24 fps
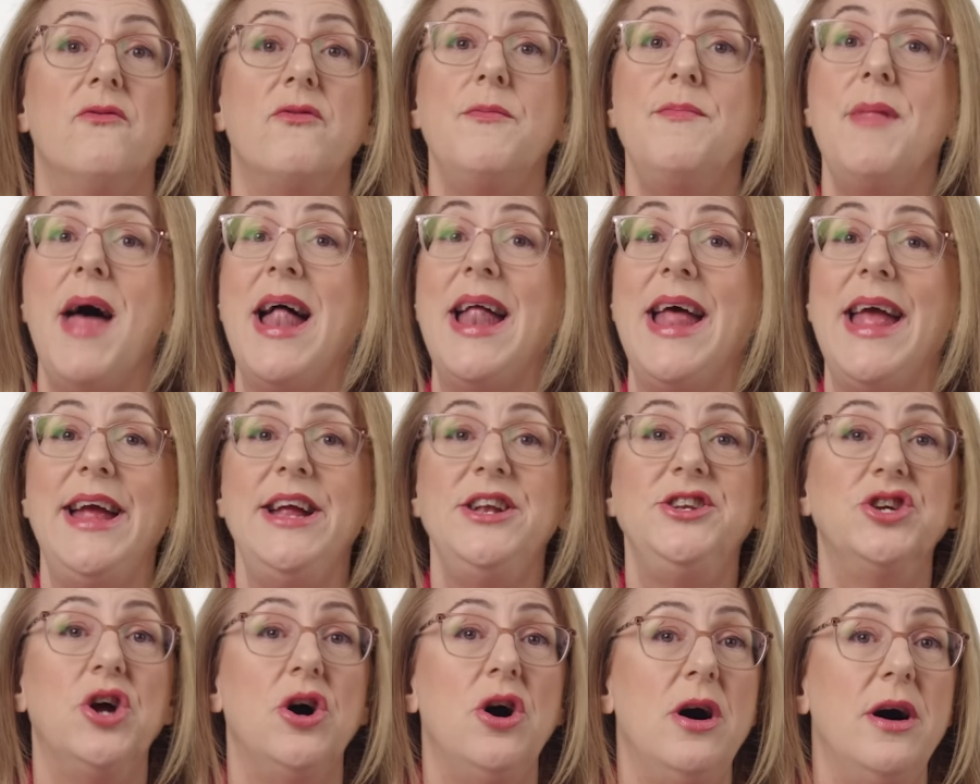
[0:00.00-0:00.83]
From that
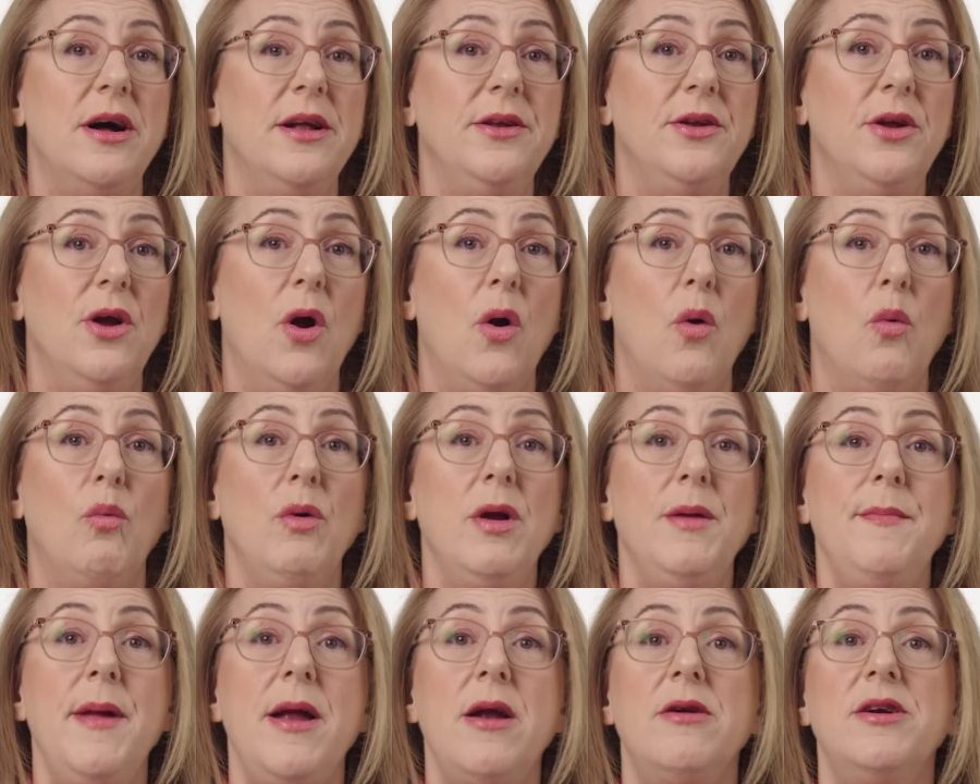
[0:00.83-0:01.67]
age on,
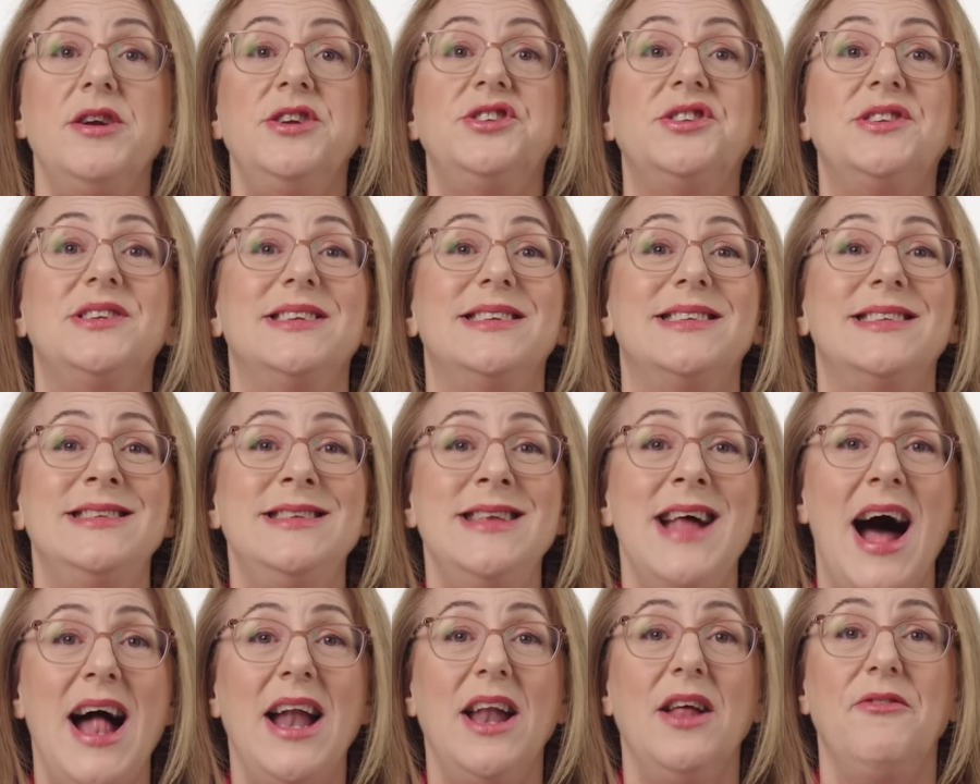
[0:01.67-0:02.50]
remarriage does
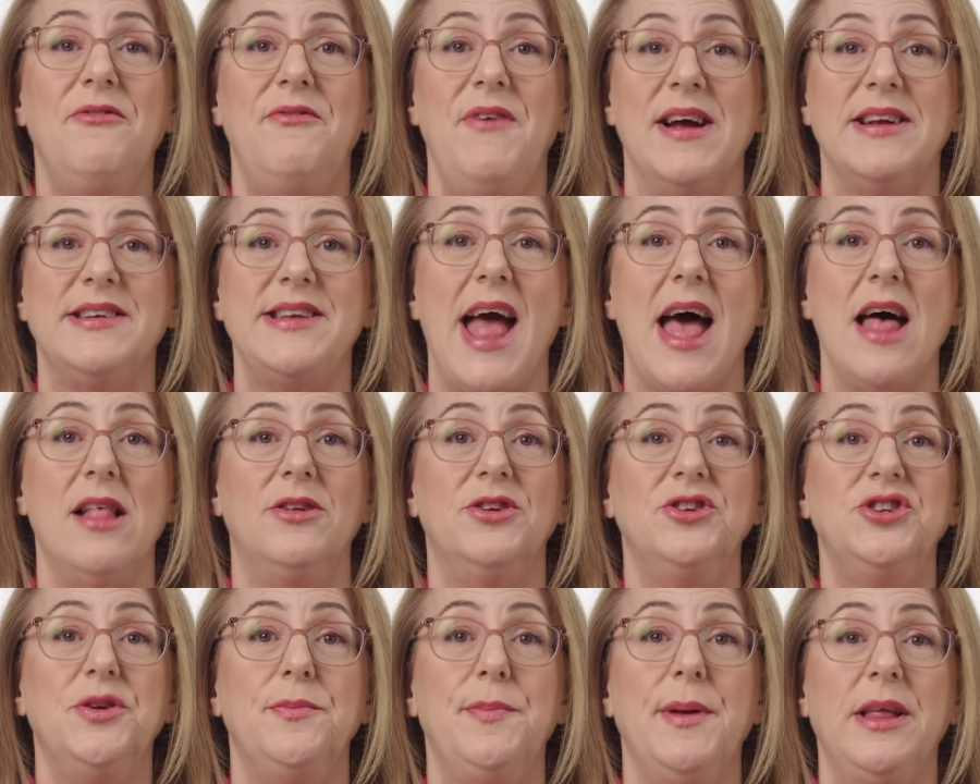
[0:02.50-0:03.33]
not affect
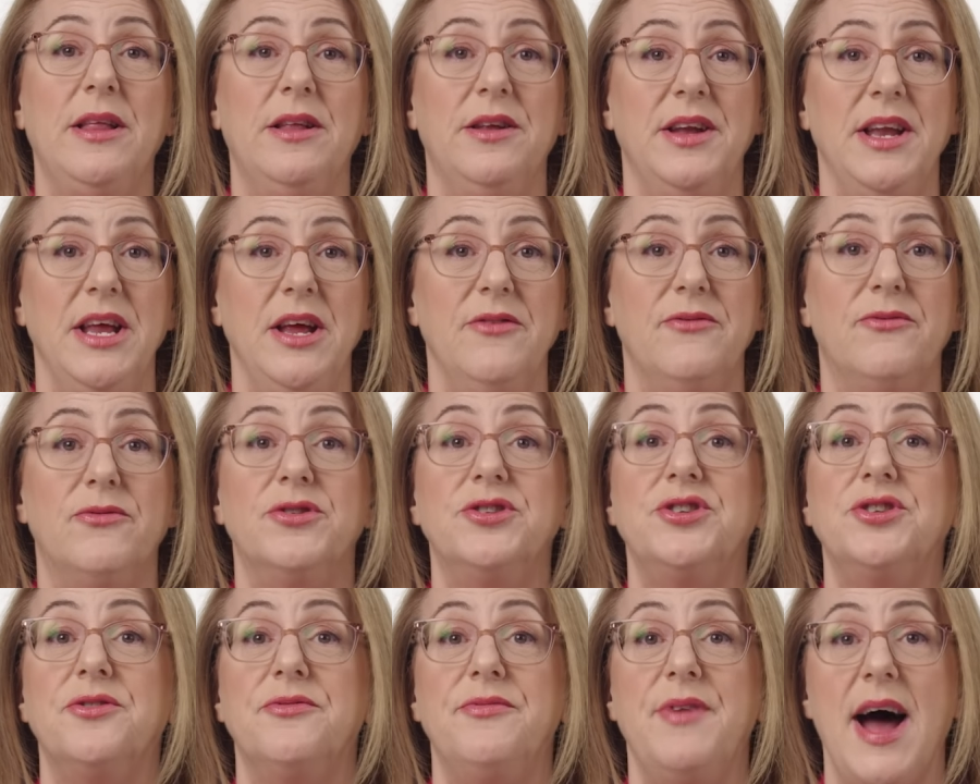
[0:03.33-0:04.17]
eligibility for
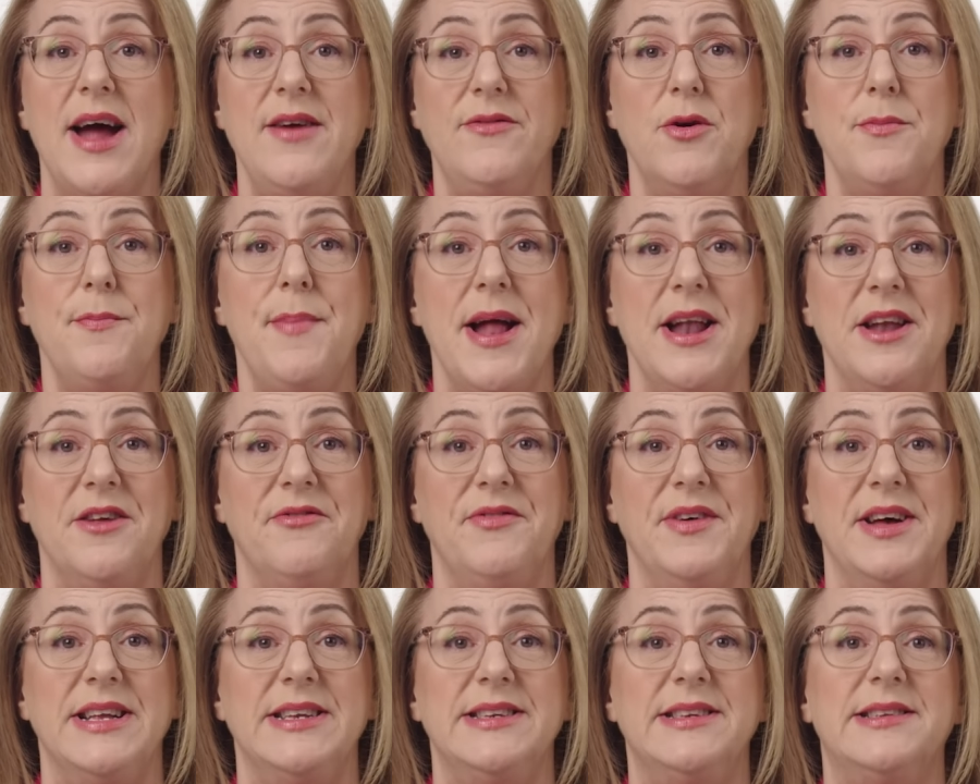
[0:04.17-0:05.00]
survivor
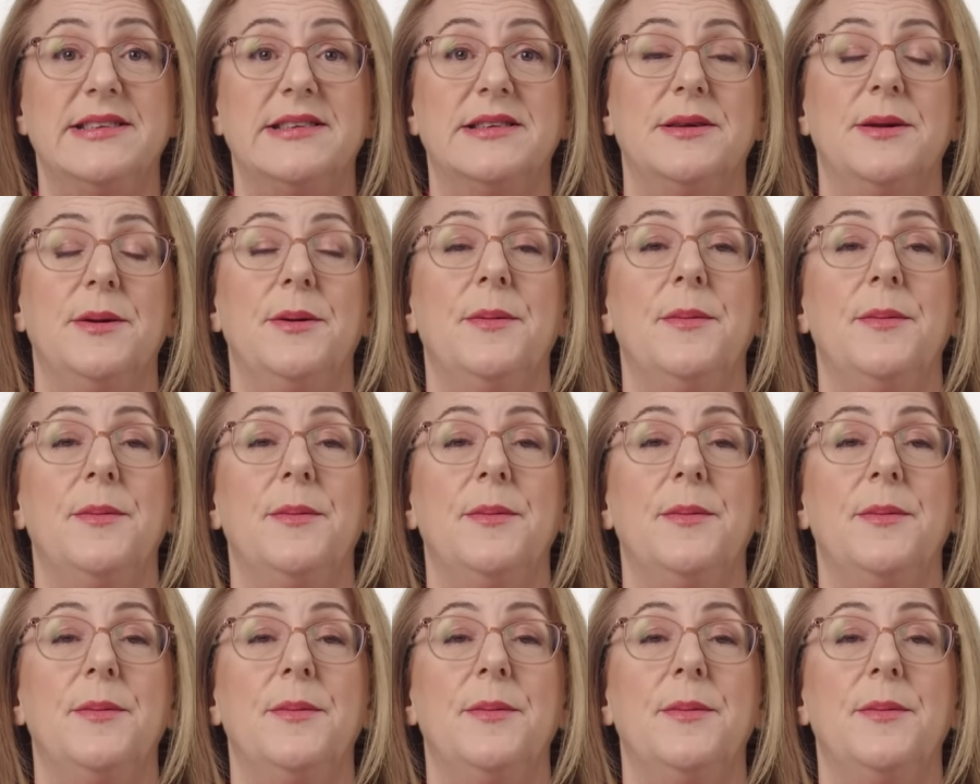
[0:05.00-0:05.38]
benefits.